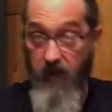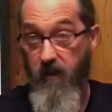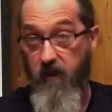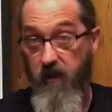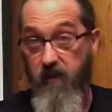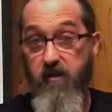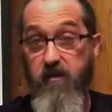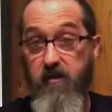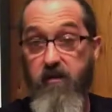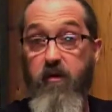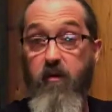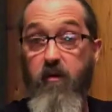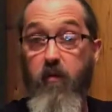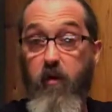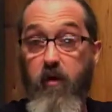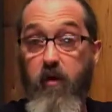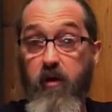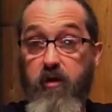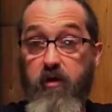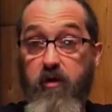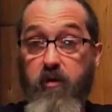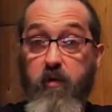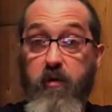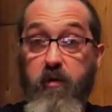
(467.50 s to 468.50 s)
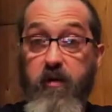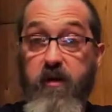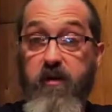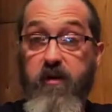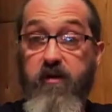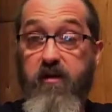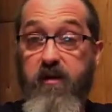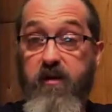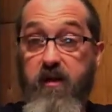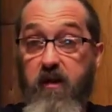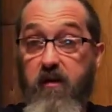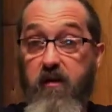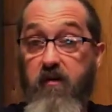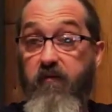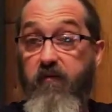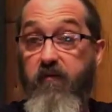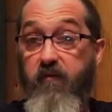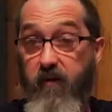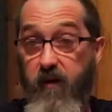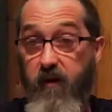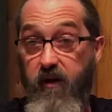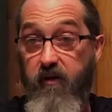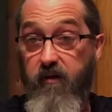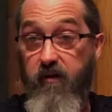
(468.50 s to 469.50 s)
is the 1/20th scale
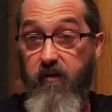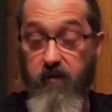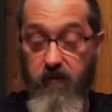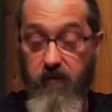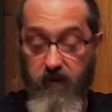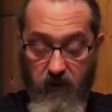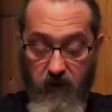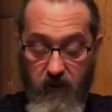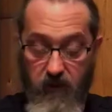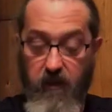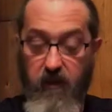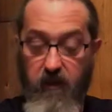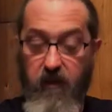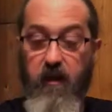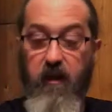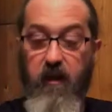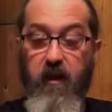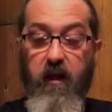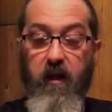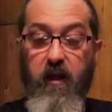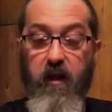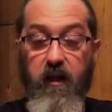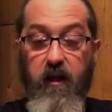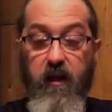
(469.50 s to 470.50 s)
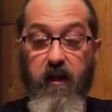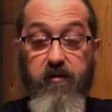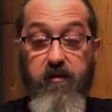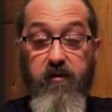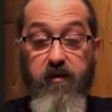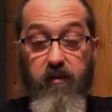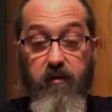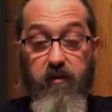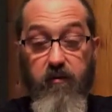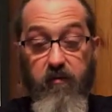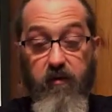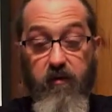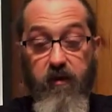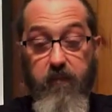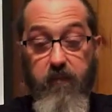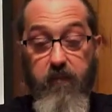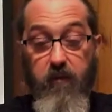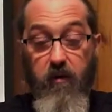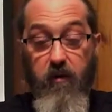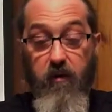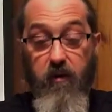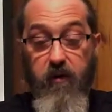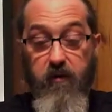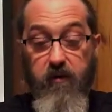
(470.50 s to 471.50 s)
figure. It's a
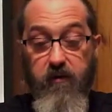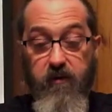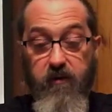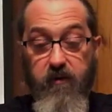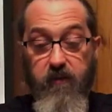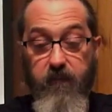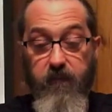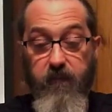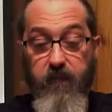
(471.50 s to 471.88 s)
3-part.